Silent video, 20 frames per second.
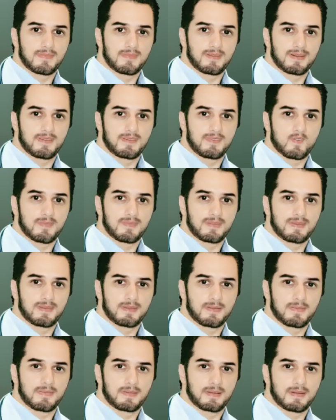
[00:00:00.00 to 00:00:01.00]
Certain
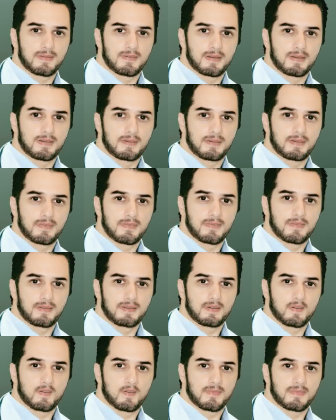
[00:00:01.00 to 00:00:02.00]
dentists even
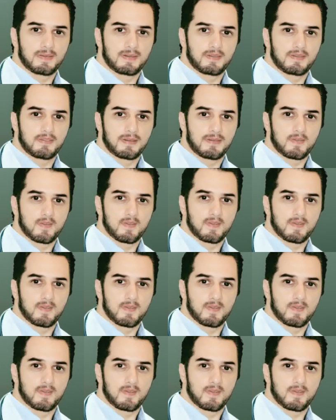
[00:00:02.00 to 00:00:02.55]
use advanced